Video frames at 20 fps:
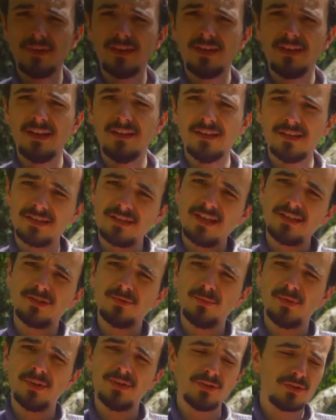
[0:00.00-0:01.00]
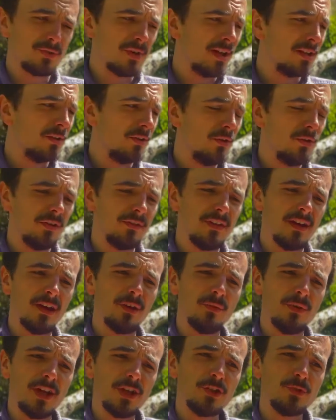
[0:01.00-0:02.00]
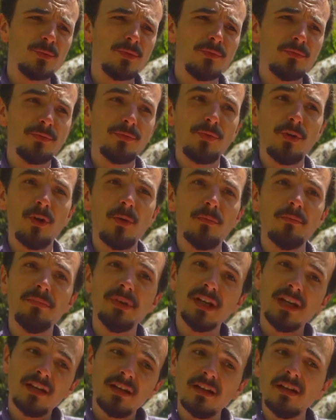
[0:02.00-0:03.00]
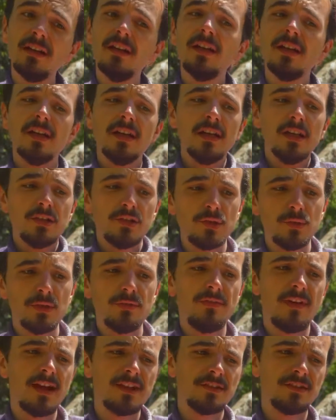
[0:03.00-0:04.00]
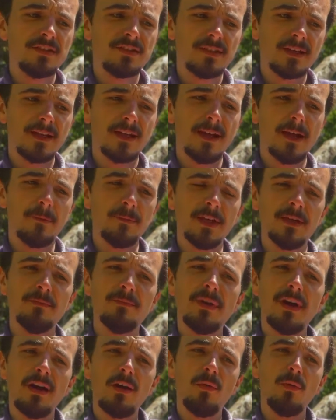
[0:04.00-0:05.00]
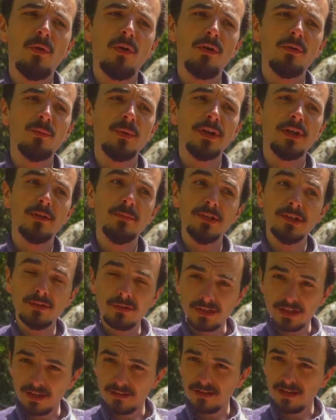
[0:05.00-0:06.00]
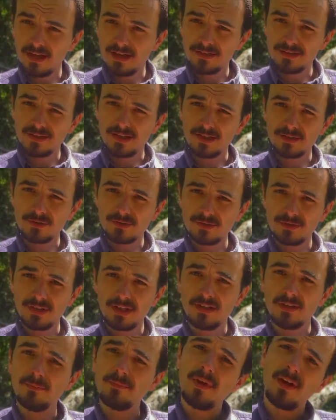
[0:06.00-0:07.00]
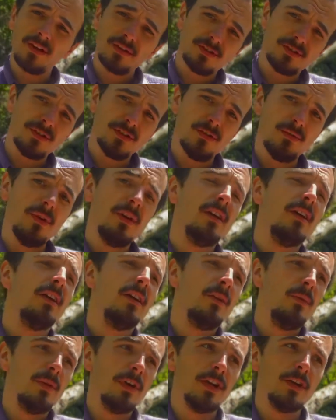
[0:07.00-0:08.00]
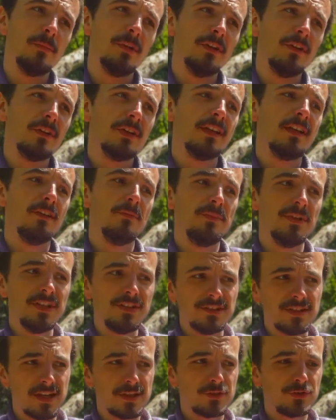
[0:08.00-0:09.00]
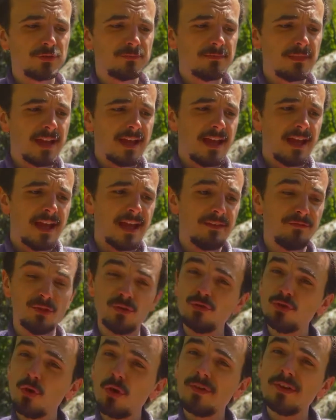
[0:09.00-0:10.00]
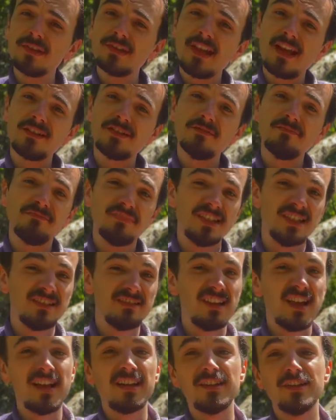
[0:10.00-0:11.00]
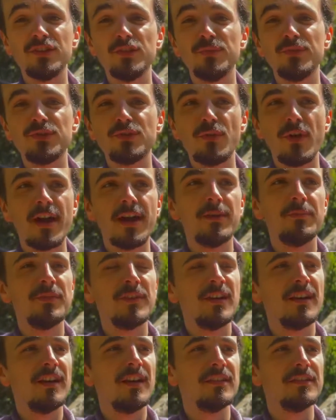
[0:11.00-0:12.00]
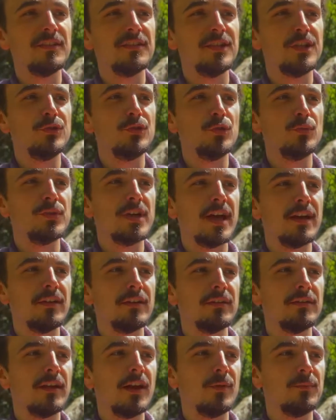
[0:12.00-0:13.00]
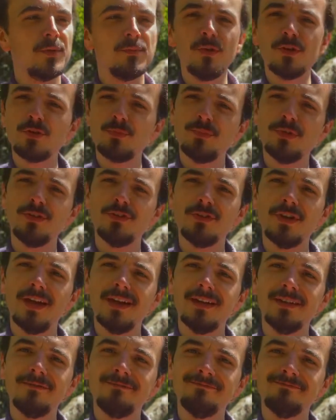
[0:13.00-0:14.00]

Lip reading: in this lesson we're going to try and learn that arrangement from beginner to advanced. In part one we're going to be looking at the A section, and in part two we're going to be looking at the B section. If you enjoy this lesson, please like and subscribe to the YouTube channel. That would be much appreciated.